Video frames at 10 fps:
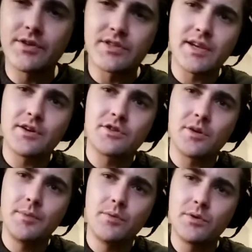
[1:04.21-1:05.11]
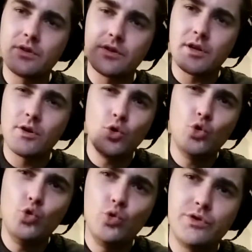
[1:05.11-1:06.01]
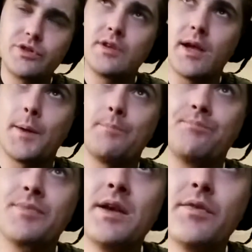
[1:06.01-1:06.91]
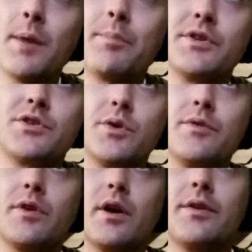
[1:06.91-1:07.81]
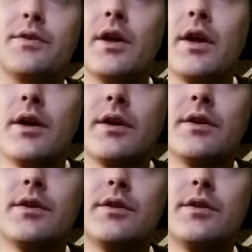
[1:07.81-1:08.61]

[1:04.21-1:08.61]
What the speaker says: The singers come in with the kind of oohs, that bit. So you've got C, you